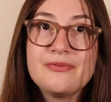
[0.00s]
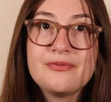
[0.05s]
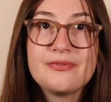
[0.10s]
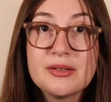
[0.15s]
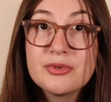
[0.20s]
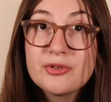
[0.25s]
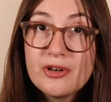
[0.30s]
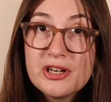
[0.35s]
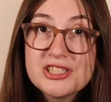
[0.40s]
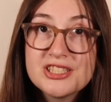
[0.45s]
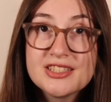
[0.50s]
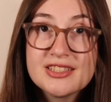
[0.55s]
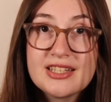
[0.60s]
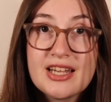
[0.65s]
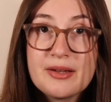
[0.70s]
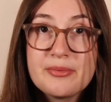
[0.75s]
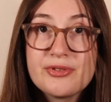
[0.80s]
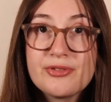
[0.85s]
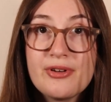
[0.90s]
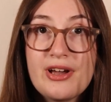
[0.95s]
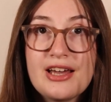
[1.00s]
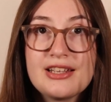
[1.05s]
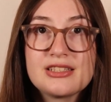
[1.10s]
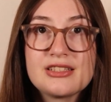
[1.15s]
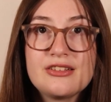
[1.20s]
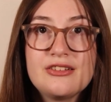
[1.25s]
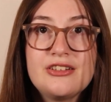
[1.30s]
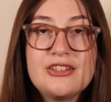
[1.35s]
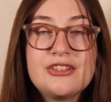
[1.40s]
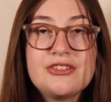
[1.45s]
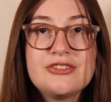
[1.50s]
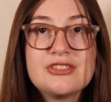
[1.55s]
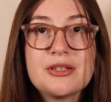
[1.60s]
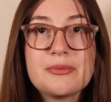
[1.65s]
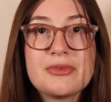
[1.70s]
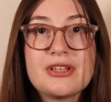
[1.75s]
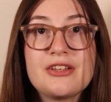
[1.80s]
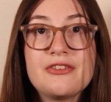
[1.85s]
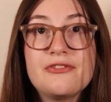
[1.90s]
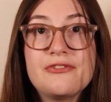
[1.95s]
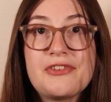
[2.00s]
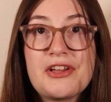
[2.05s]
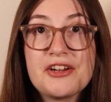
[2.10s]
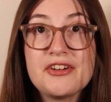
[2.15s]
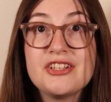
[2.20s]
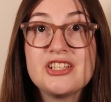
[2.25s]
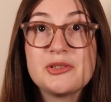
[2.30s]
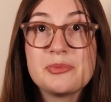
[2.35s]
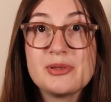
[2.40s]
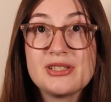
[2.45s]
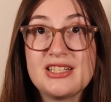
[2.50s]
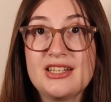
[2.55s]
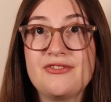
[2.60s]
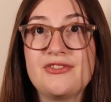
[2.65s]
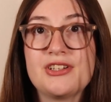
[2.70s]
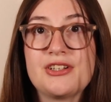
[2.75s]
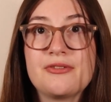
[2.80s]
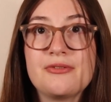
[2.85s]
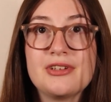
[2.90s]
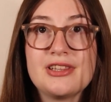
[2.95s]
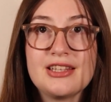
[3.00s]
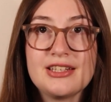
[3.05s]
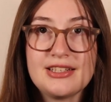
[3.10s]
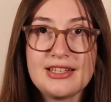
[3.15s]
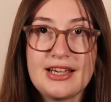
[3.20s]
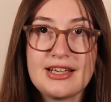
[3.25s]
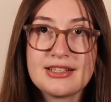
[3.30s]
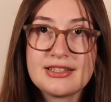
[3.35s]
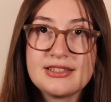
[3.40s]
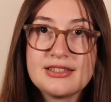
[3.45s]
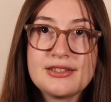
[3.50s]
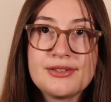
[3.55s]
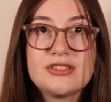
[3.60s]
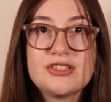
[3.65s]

Some question types will ask you to do something very specific with the text,